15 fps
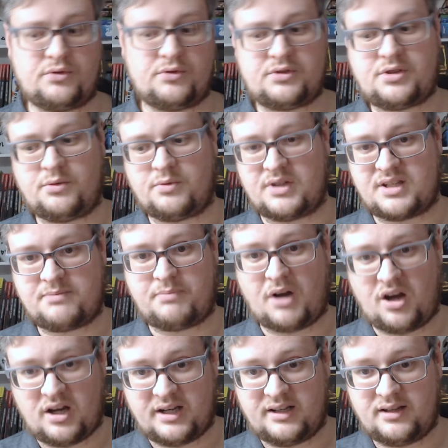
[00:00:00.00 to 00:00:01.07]
might be
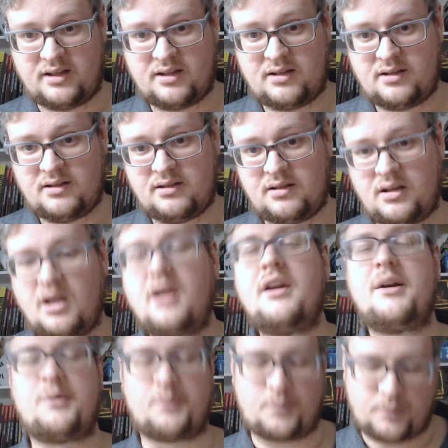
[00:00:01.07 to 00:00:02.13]
slower, right?
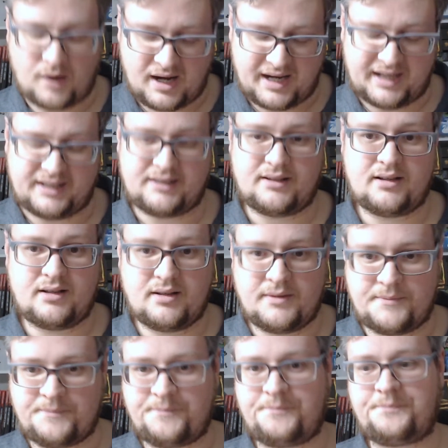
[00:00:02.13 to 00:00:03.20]
Even those that are slow to
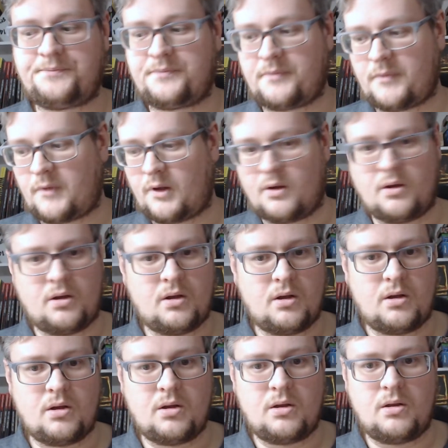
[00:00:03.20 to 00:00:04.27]
respond, so then that
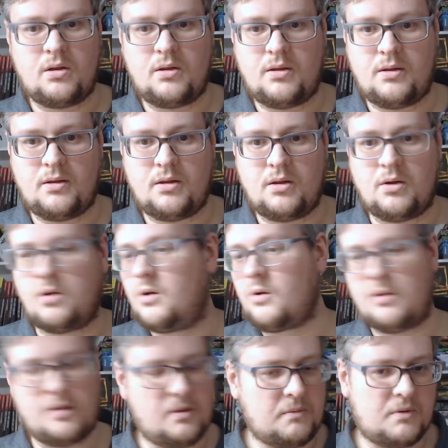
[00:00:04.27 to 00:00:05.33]
delays your
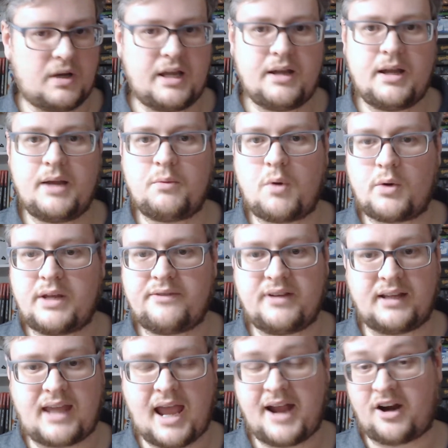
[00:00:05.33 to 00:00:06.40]
what you're doing. It won't
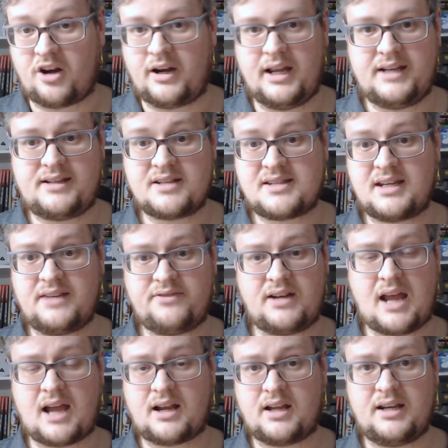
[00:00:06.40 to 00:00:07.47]
even care. It doesn't even
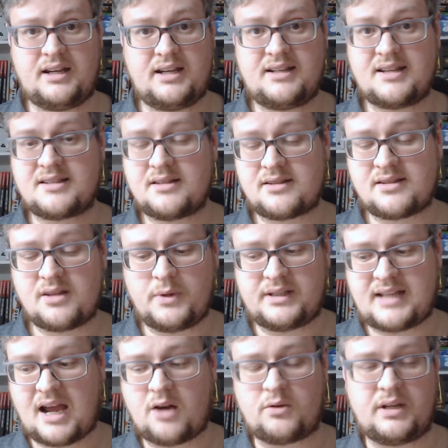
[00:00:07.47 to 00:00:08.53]
it doesn't slow
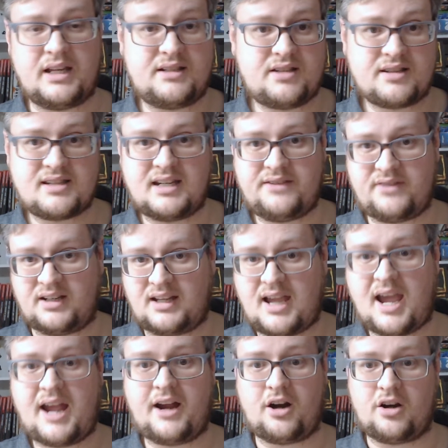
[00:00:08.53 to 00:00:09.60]
it down. It doesn't even
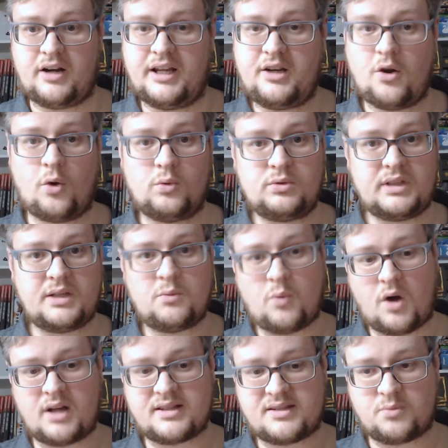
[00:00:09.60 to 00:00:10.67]
care. It only
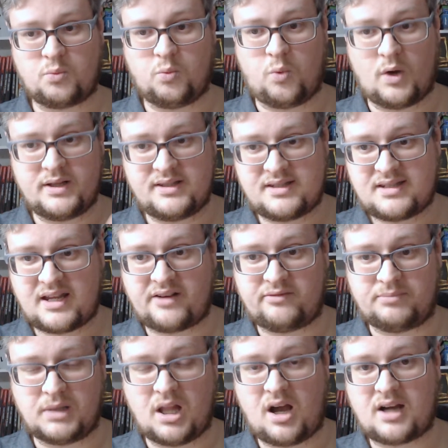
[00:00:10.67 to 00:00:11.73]
wants one set
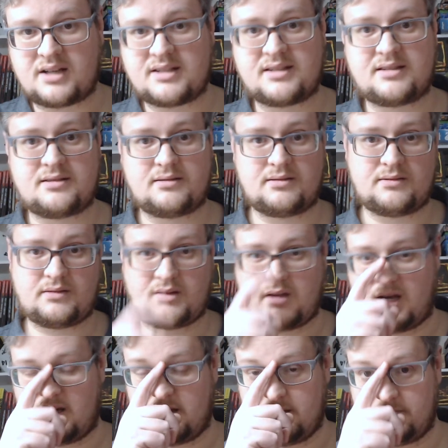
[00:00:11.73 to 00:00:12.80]
of blocks,
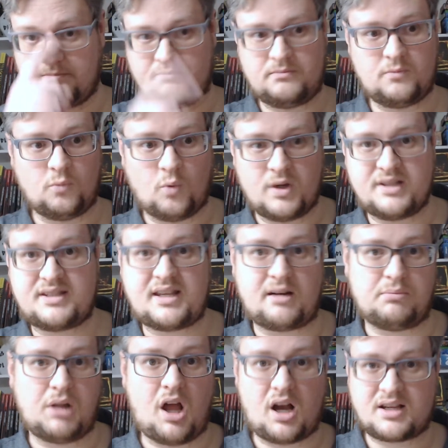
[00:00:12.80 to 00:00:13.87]
and
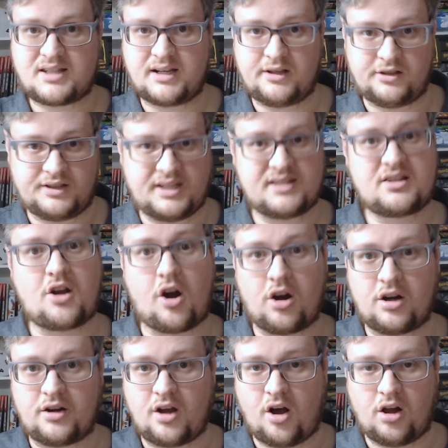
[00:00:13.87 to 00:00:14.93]
it'll
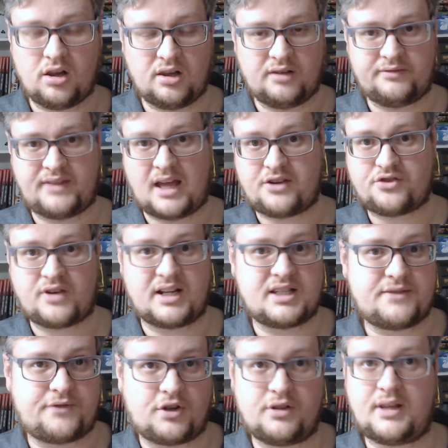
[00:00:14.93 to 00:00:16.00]
discard all of that
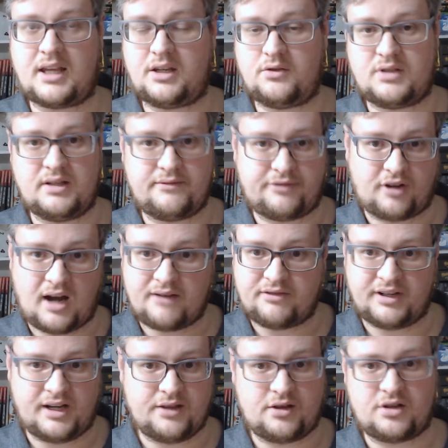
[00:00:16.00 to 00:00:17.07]
transfer that you did for
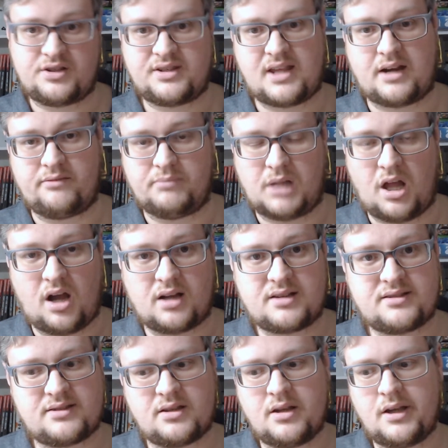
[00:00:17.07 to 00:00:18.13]
every other set of
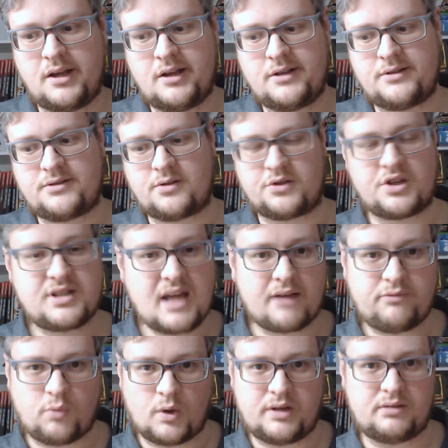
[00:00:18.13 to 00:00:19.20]
blocks. So just
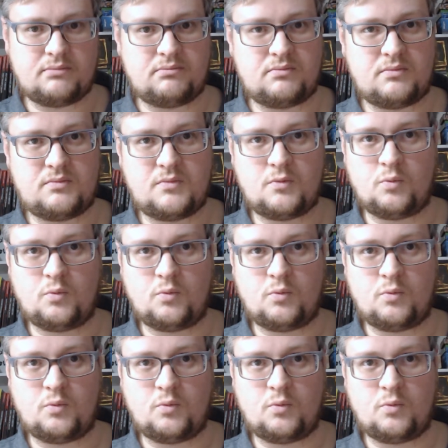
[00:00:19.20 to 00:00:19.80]
have one